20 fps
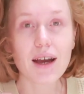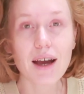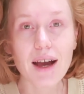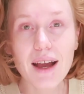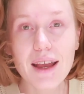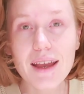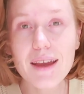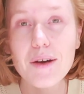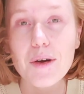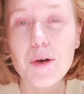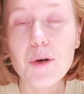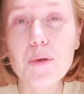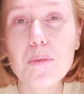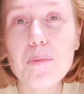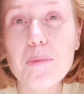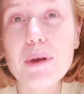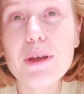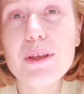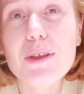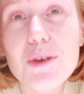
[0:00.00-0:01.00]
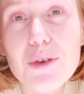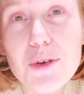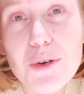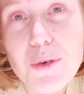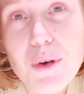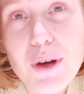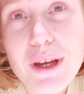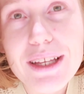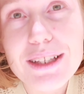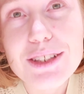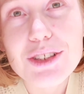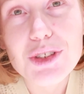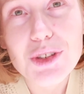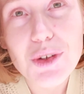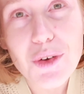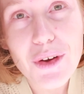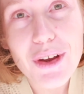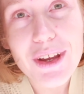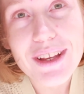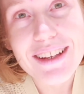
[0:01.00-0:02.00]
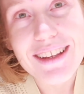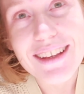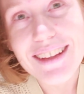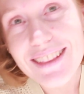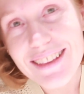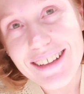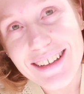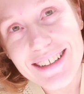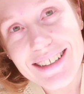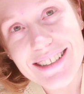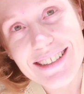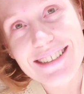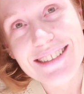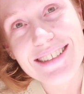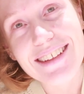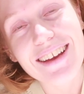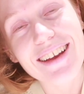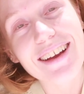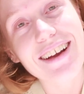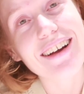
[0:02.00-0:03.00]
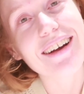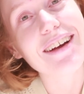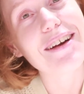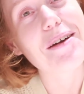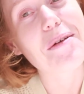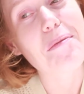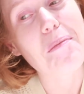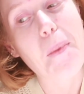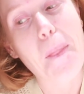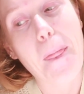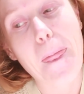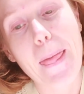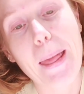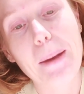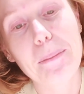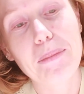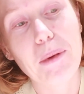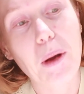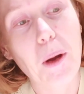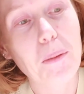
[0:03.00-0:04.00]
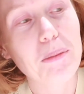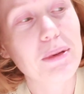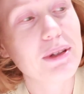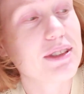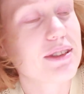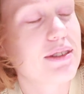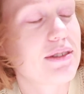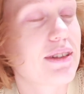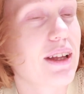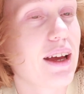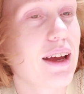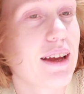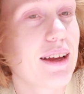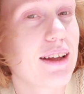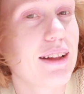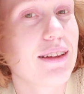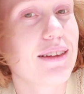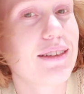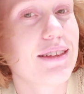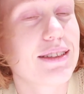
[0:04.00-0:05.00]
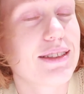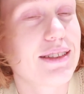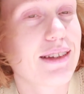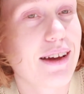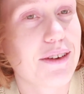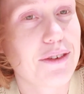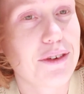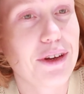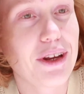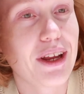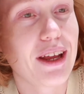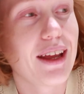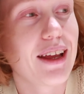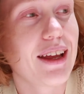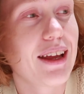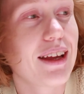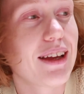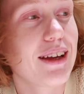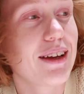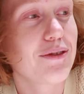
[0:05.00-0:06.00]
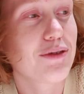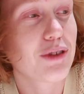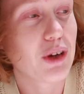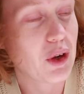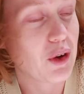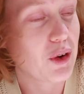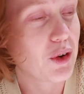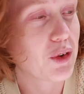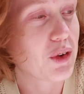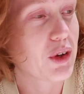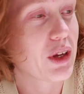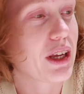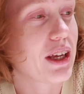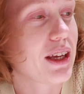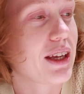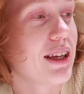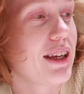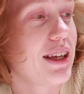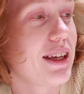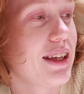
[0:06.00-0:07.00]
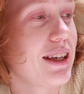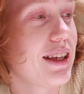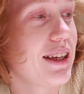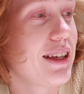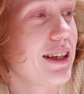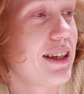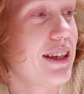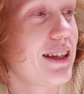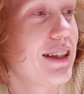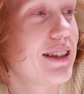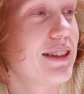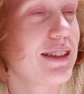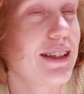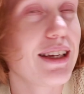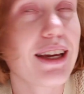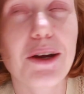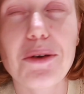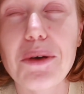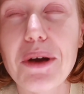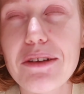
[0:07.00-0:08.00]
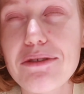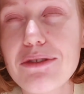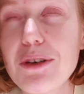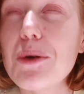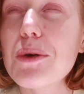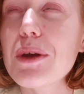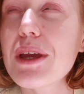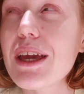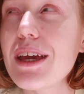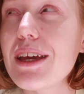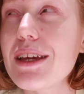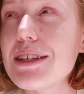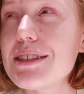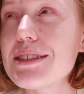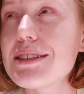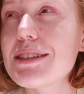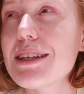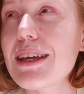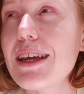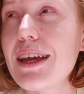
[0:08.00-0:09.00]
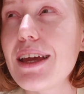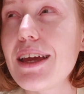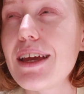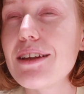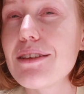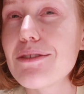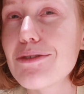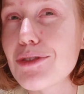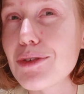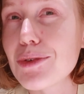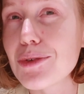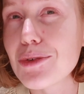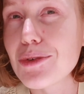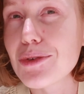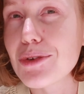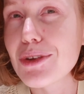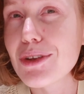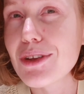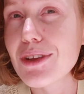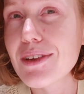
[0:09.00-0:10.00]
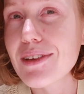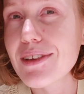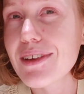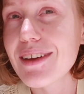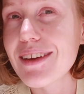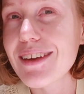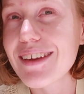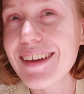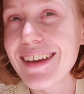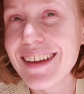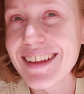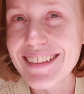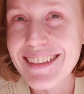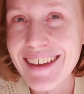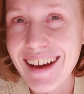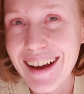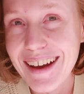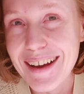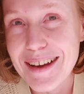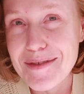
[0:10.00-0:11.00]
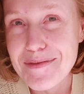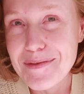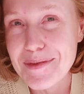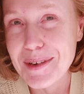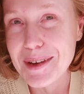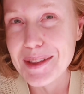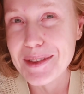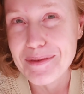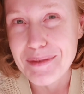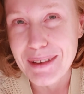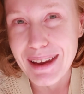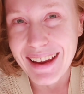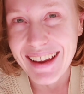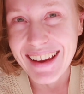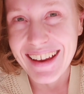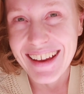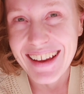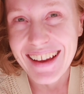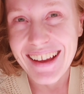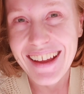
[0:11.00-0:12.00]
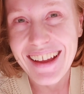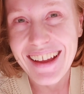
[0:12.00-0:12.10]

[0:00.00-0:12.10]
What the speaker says: I hope you enjoyed this Bob style Saturday vlog, DIY phone case and food time with me.